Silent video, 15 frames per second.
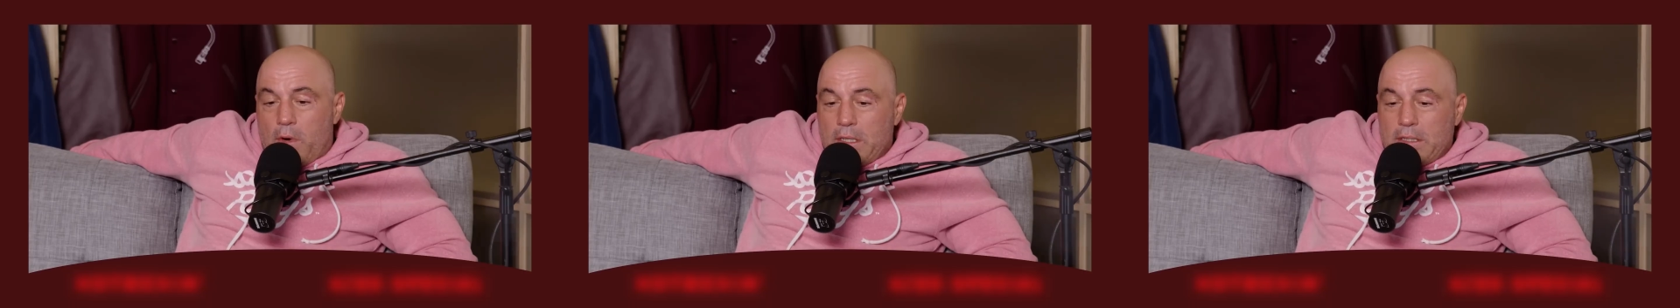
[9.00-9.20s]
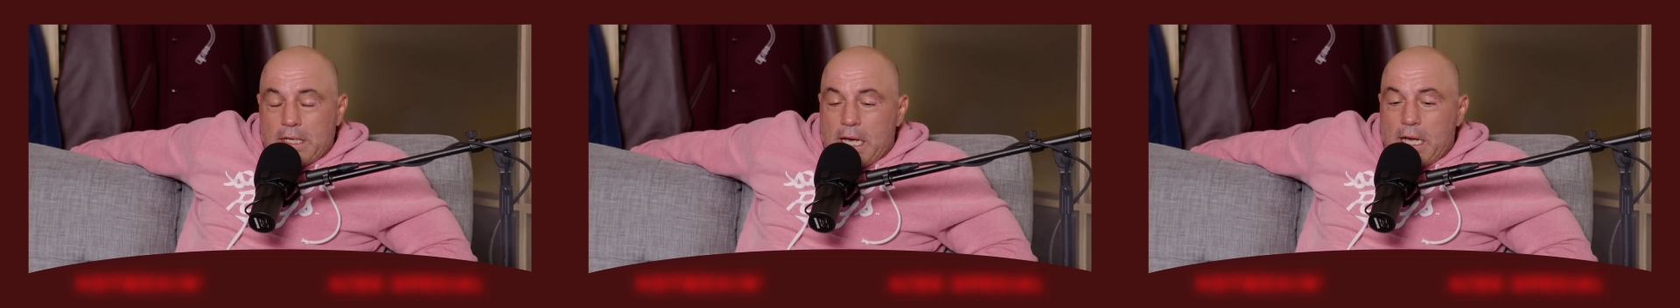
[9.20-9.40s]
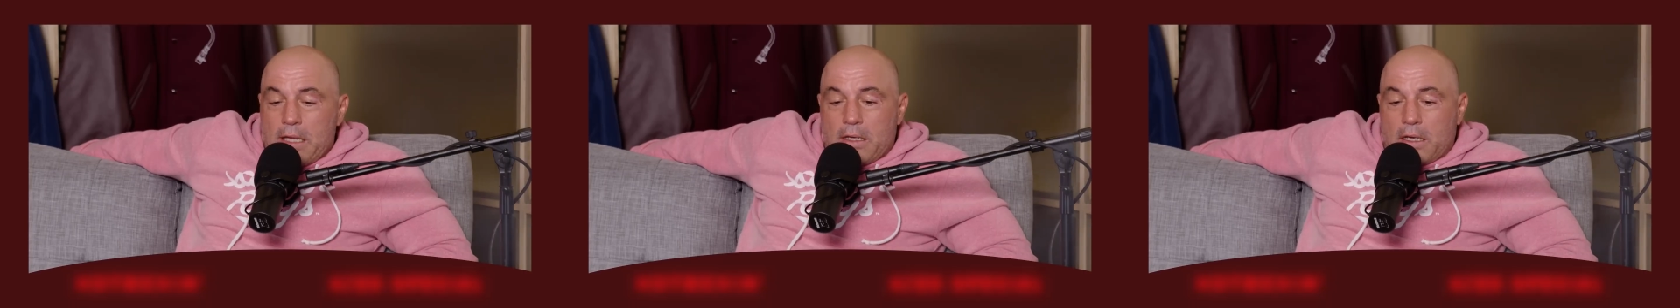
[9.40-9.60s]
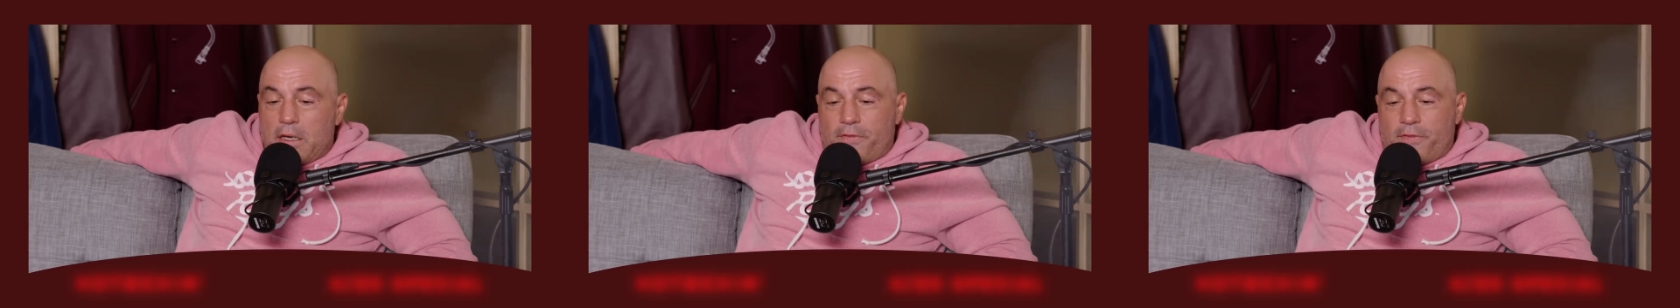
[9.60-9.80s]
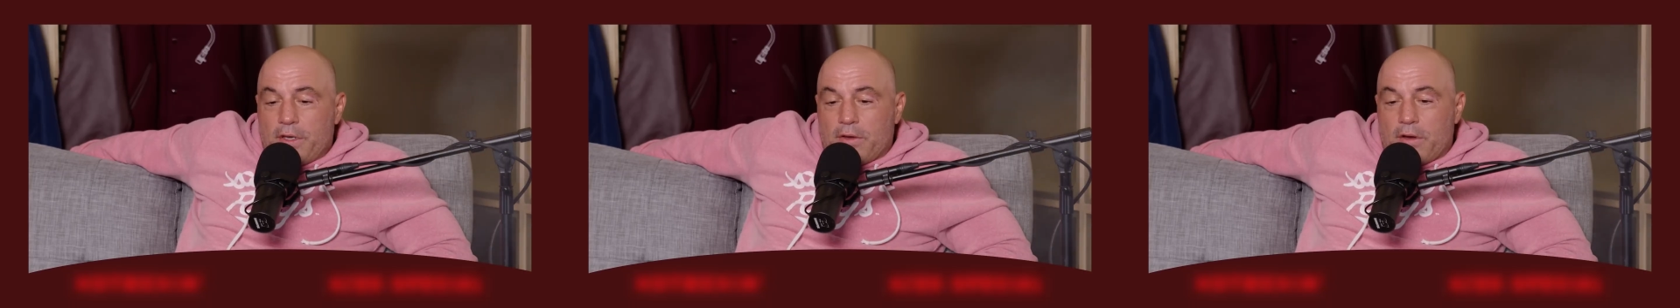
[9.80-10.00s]
One day they're going
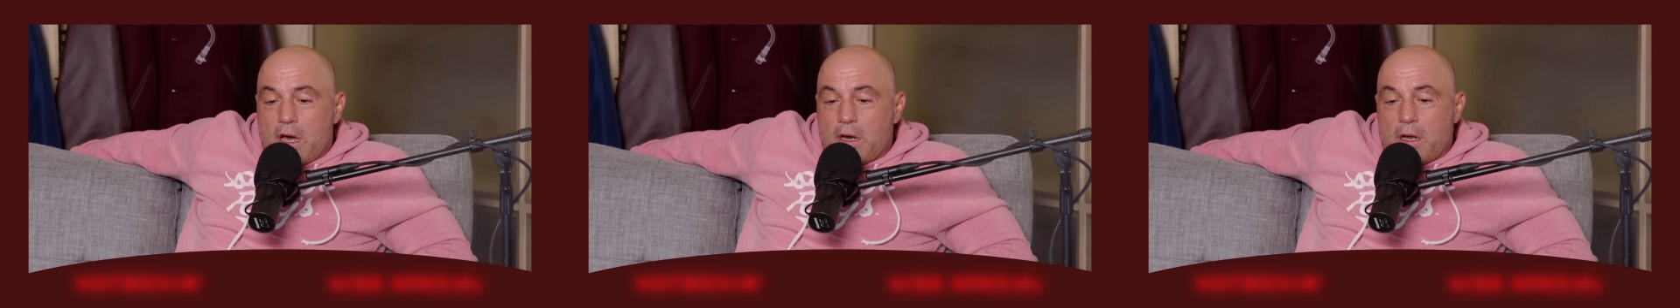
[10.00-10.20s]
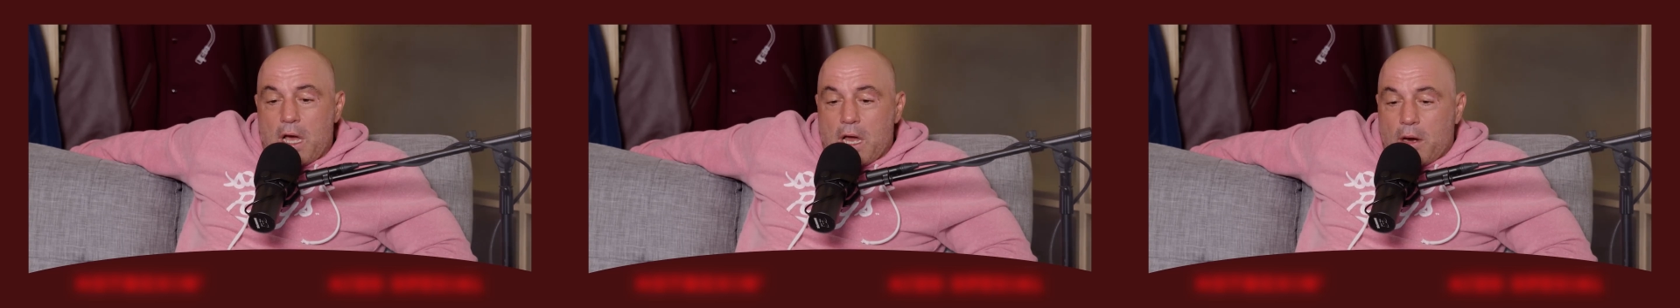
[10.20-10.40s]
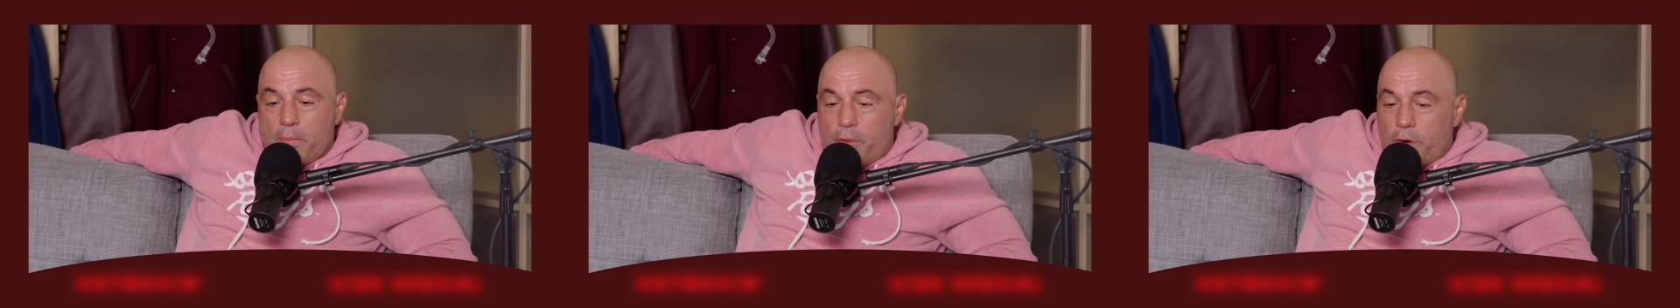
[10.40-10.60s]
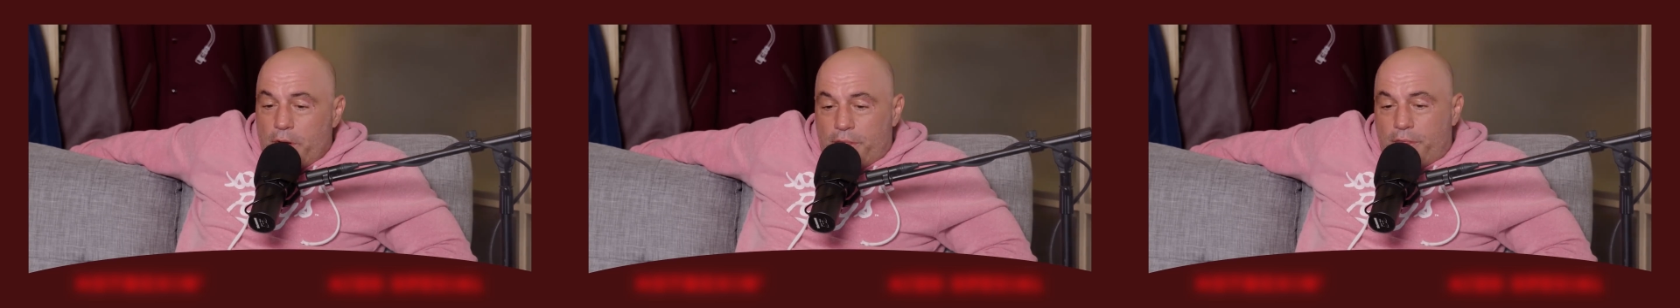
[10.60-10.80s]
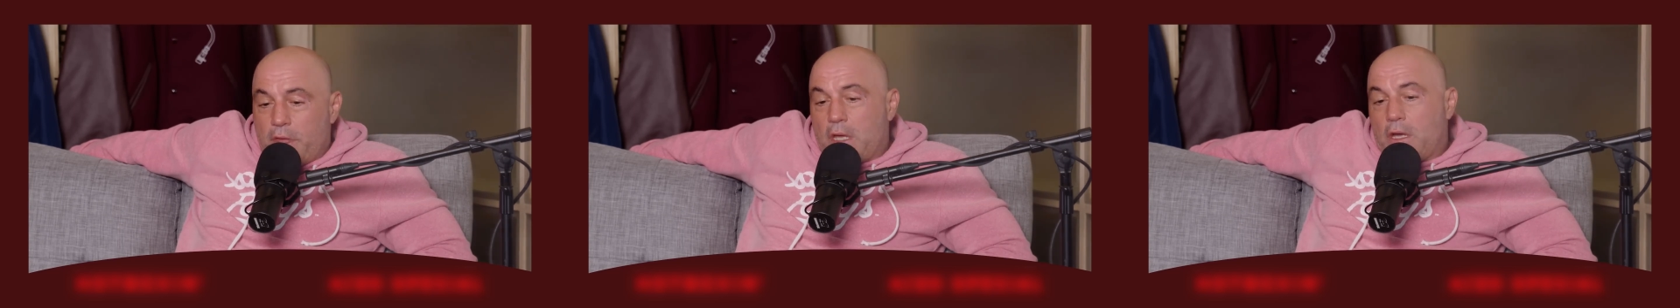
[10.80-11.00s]
to figure out how to put a
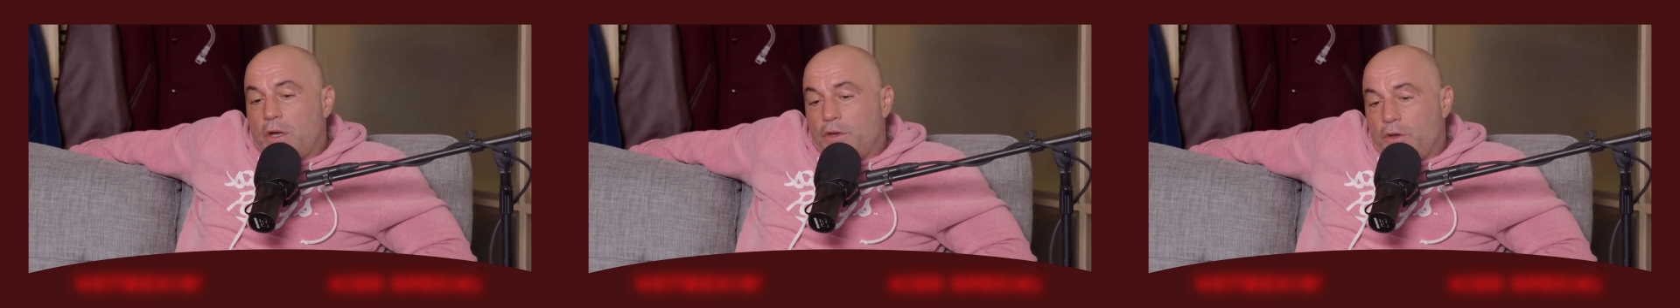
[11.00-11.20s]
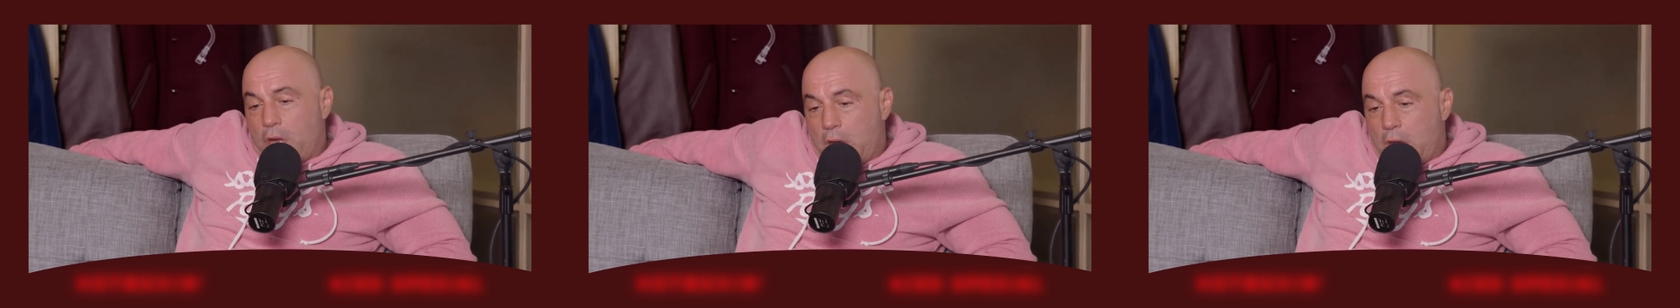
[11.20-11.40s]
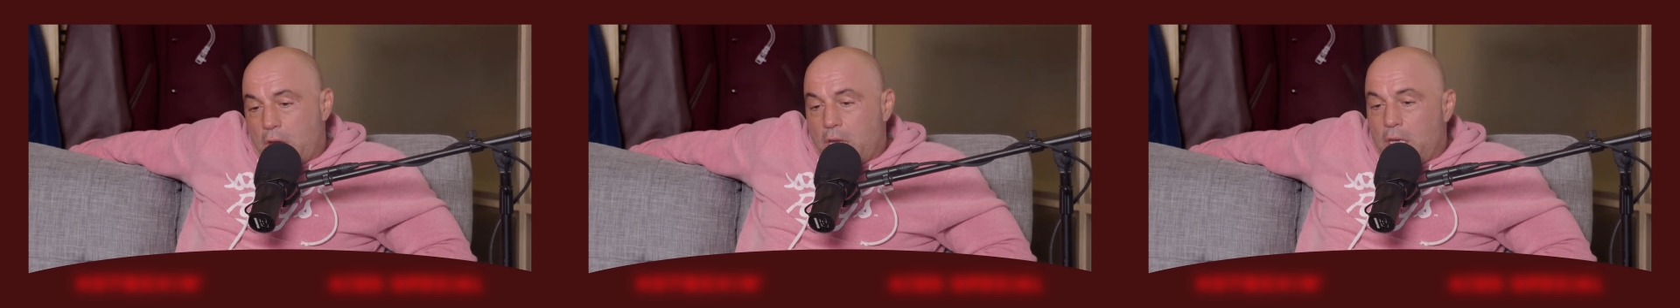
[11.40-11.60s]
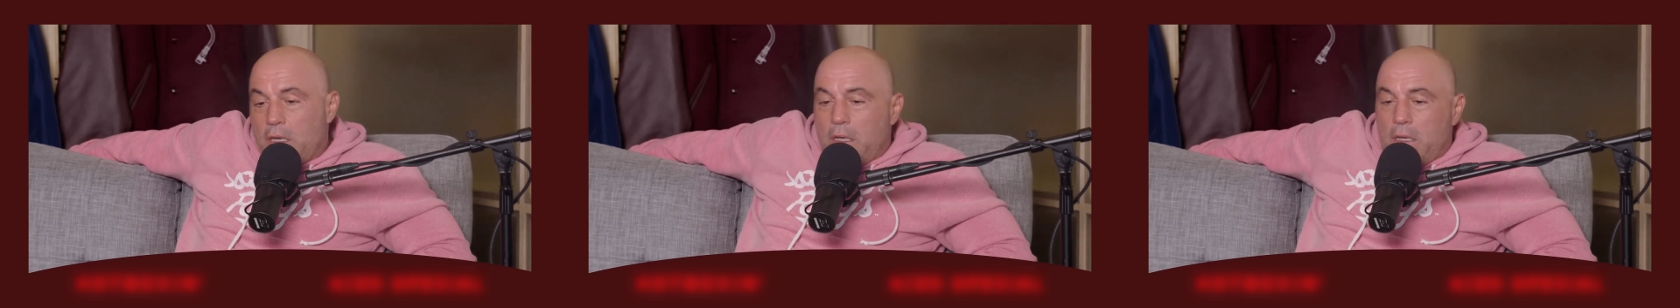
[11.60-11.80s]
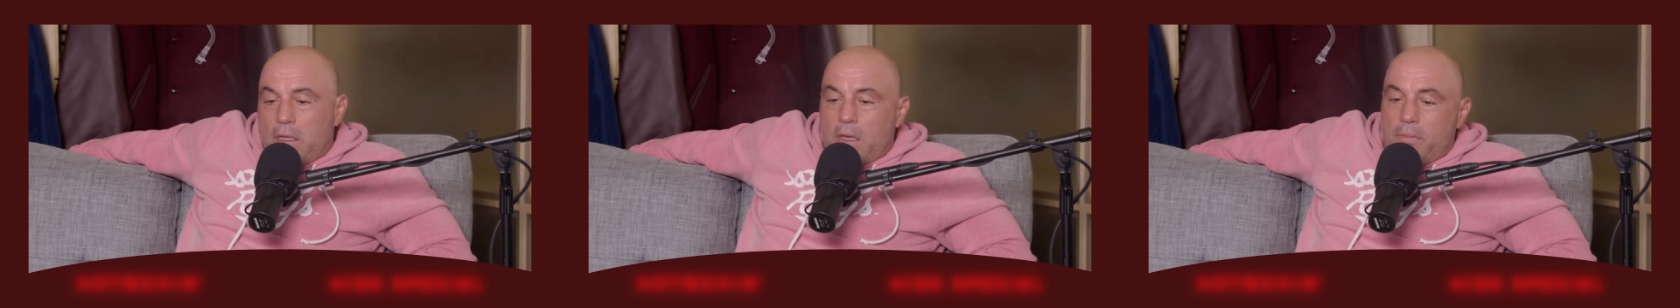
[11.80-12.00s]
thing on your head
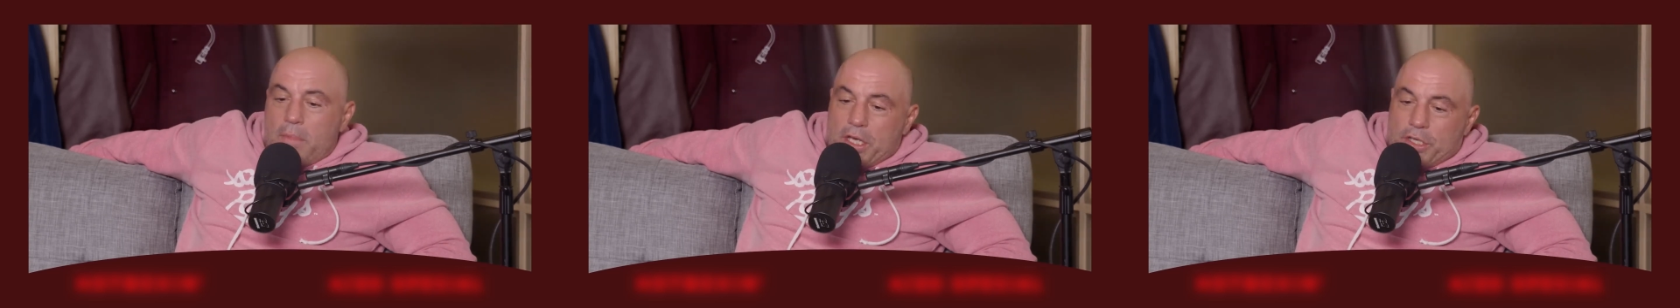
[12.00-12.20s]
that